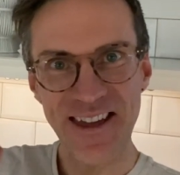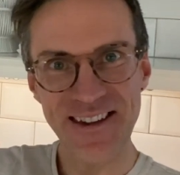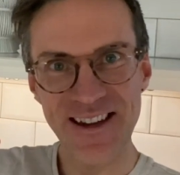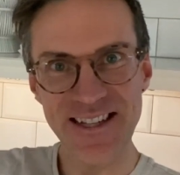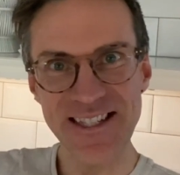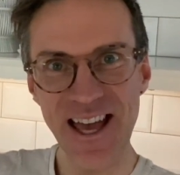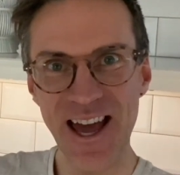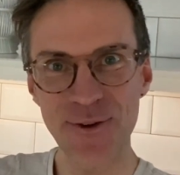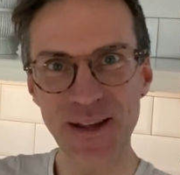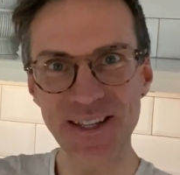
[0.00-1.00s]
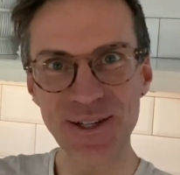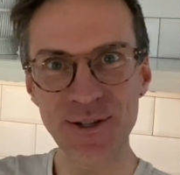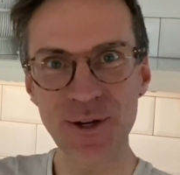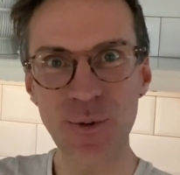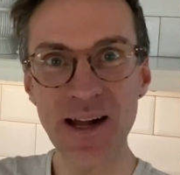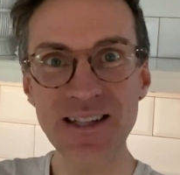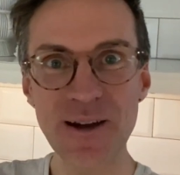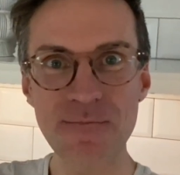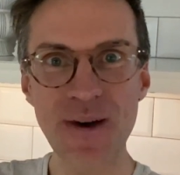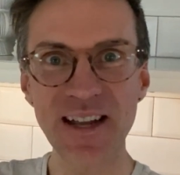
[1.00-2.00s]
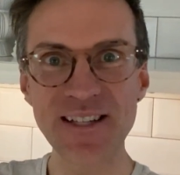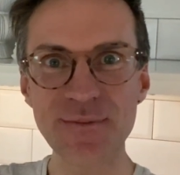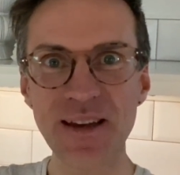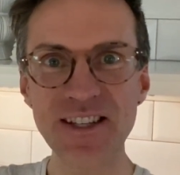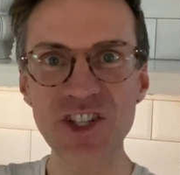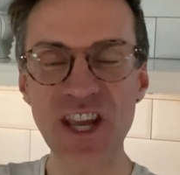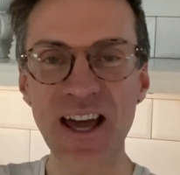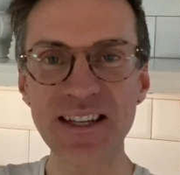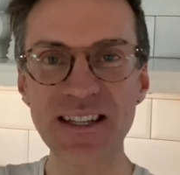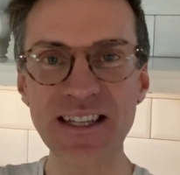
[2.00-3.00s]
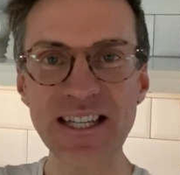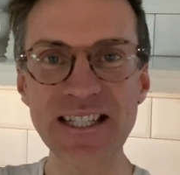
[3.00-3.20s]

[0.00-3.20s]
Hey guys, how are you? Welcome back to my channel.